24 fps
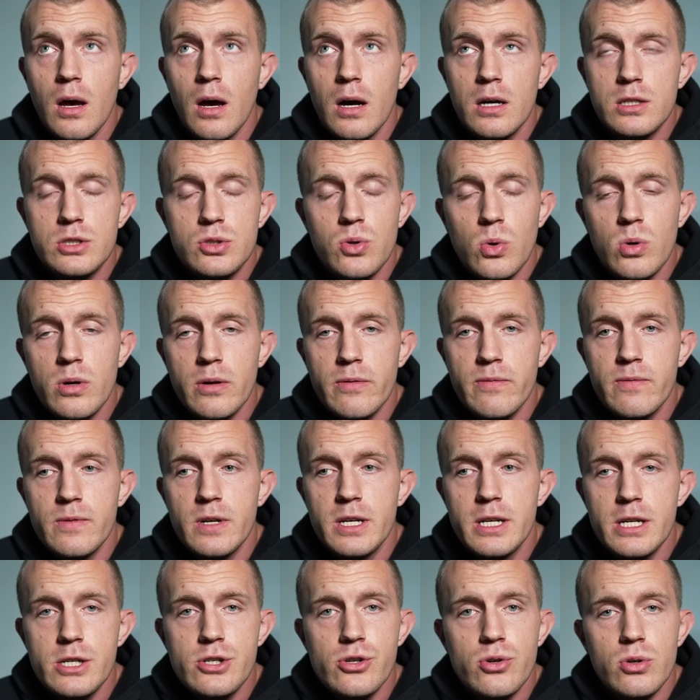a sort of
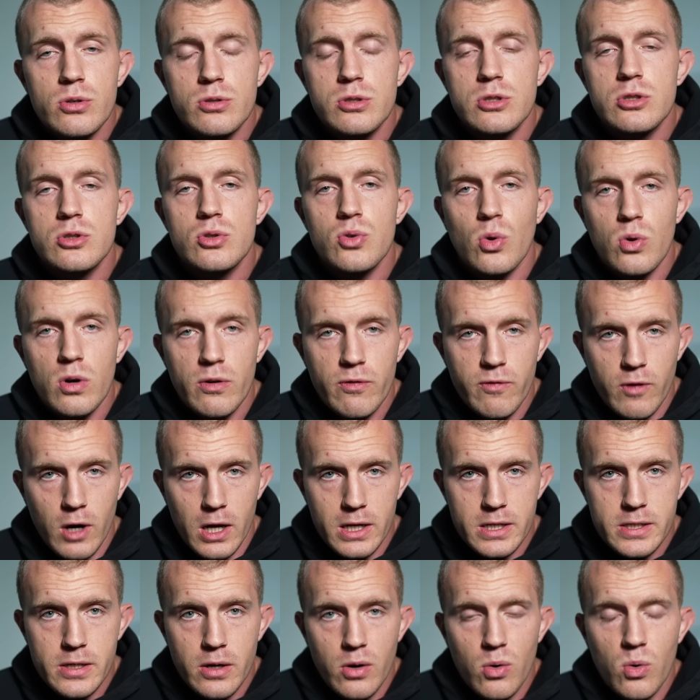digital
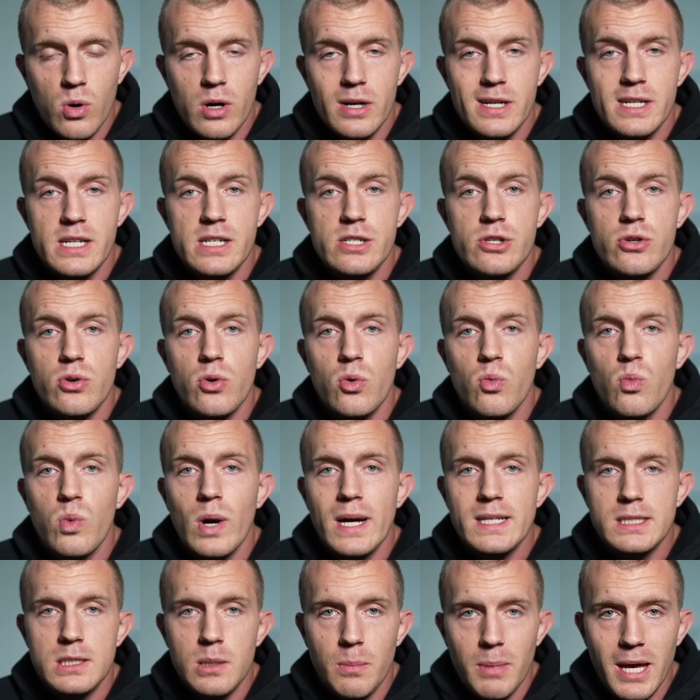storefront or a digital
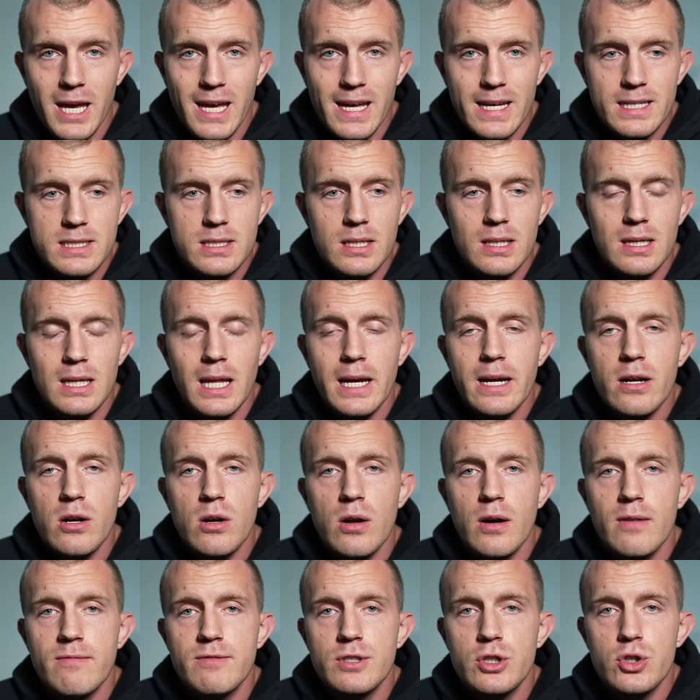resume. It's a layer
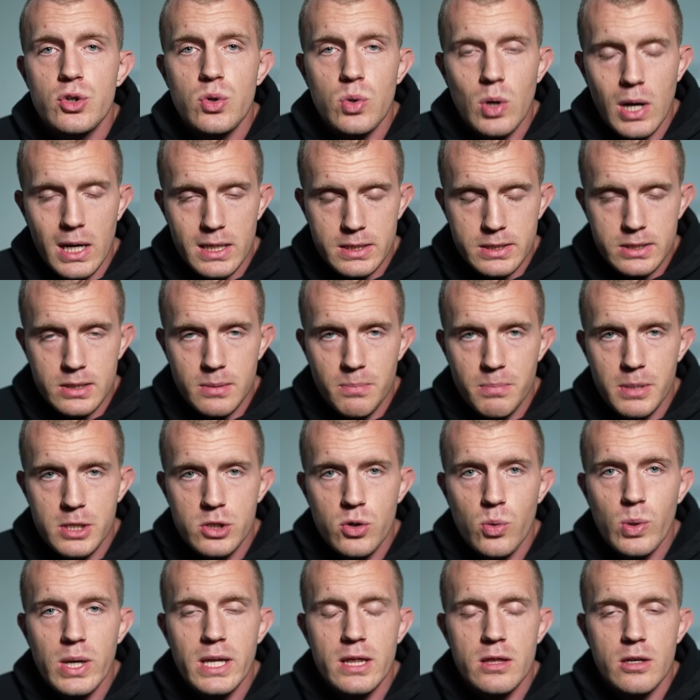of trust
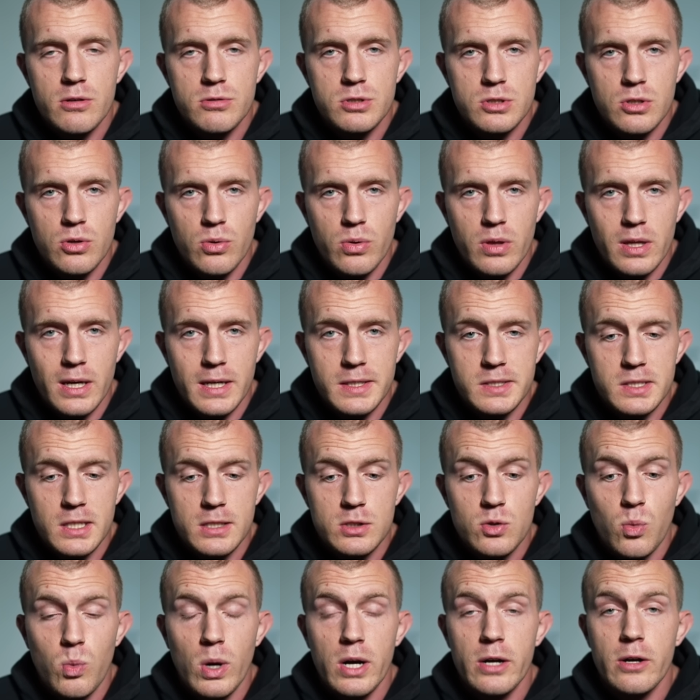between those 2 things.
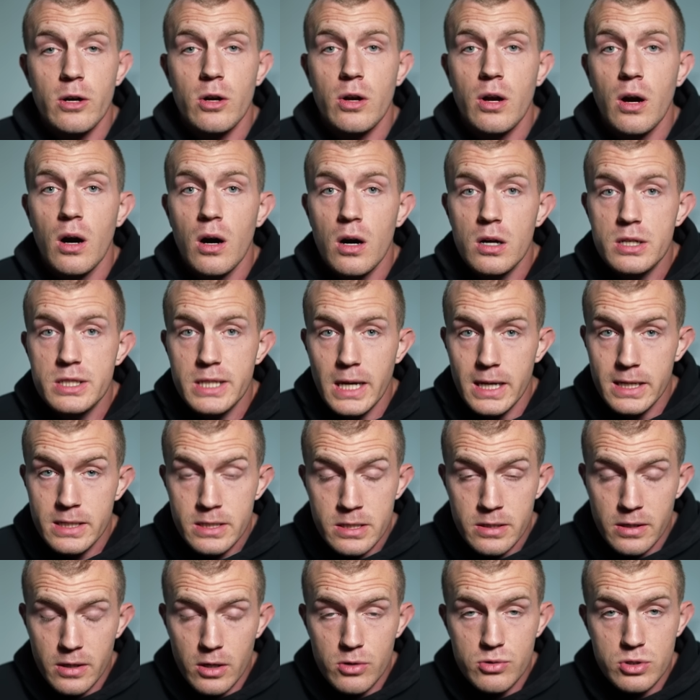It's where your
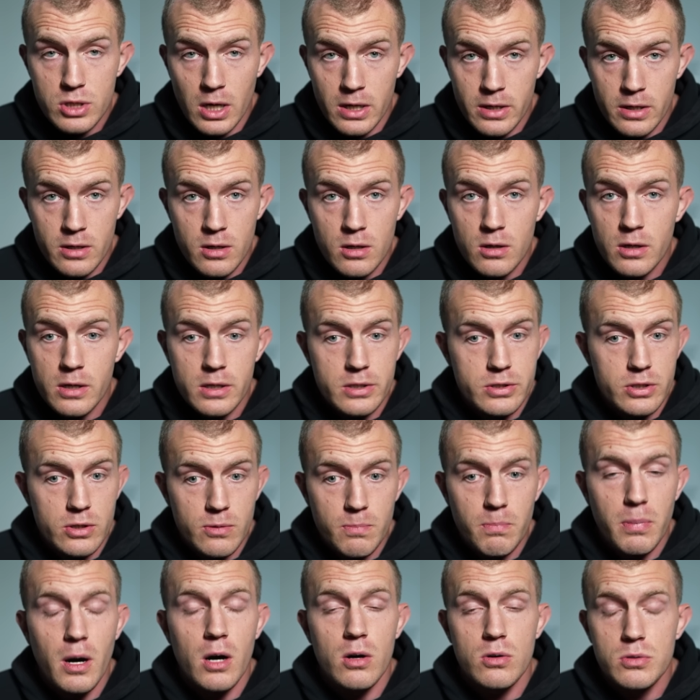content goes under because you
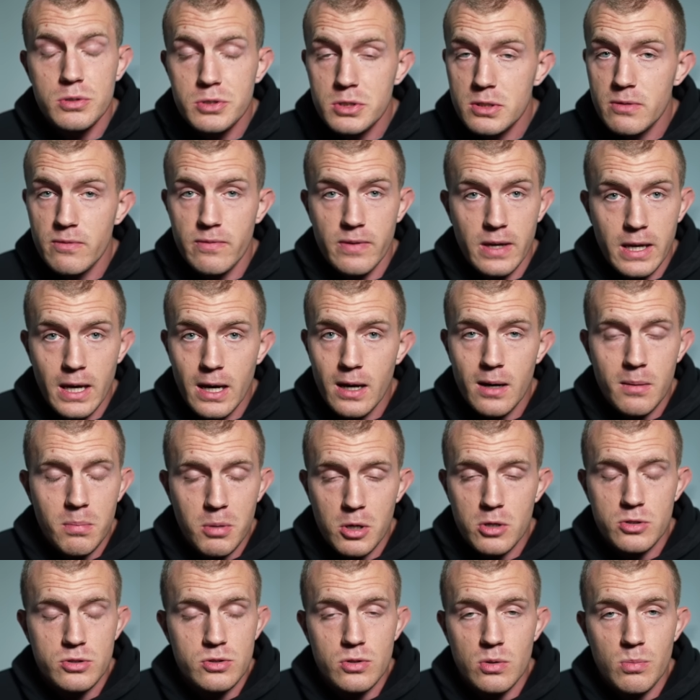post via a
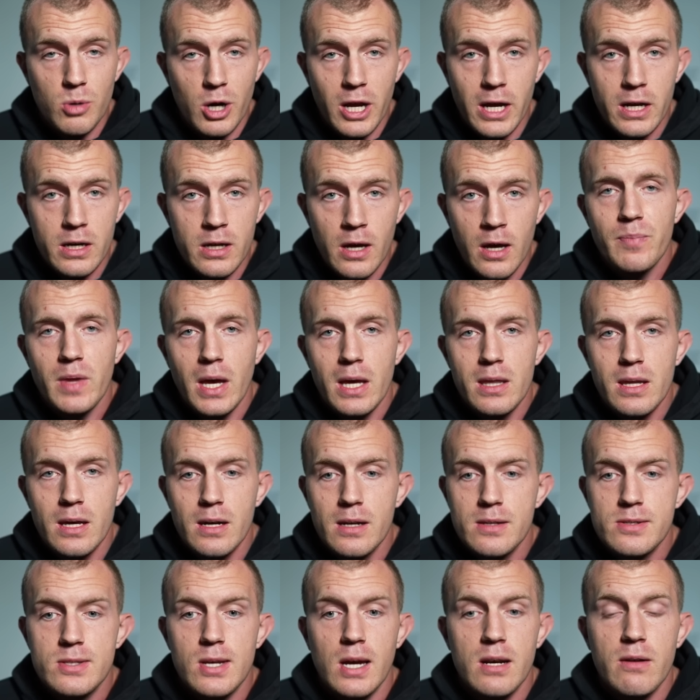personal brand. And then
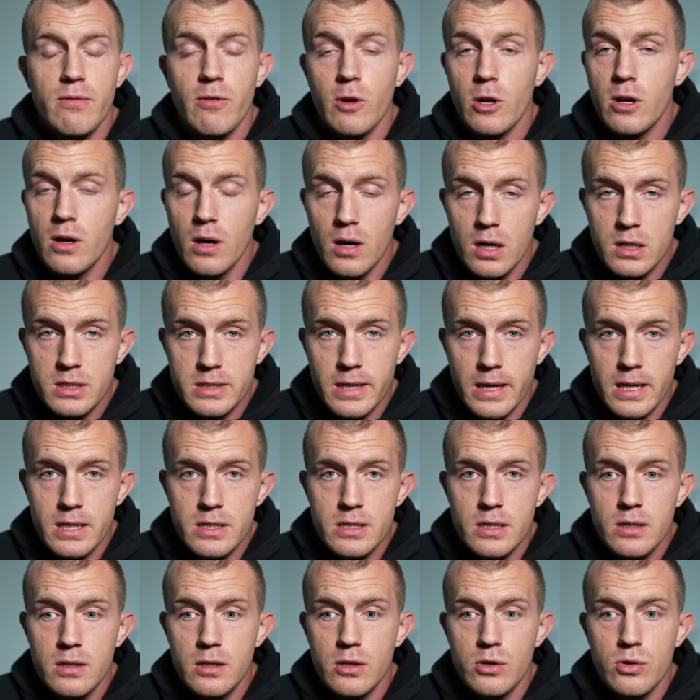inside of your
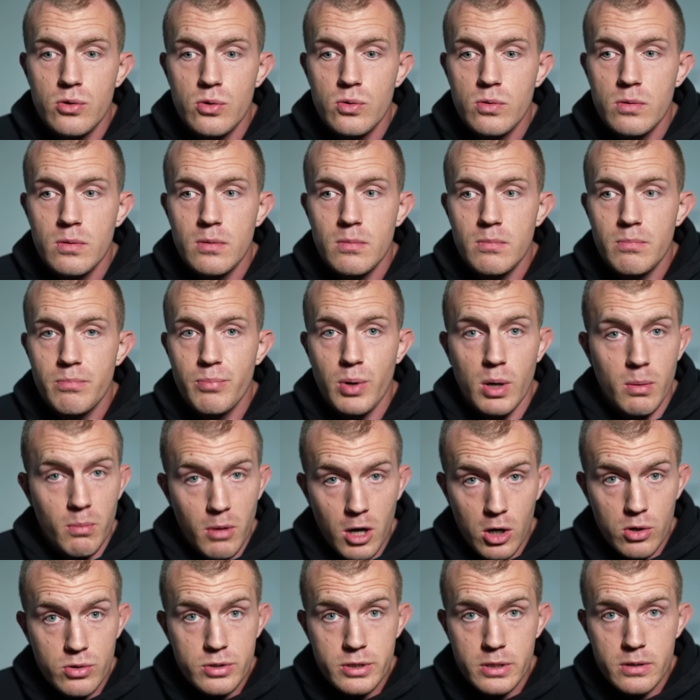content, you
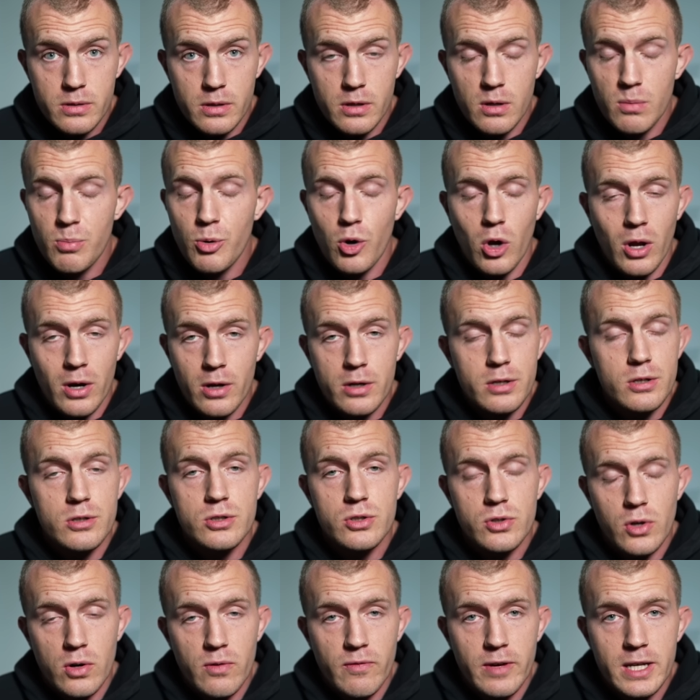promote your product or
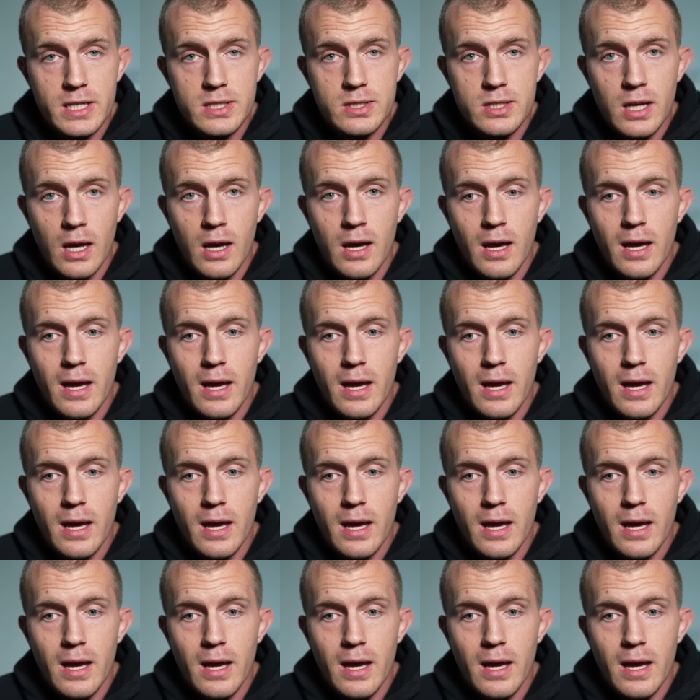service.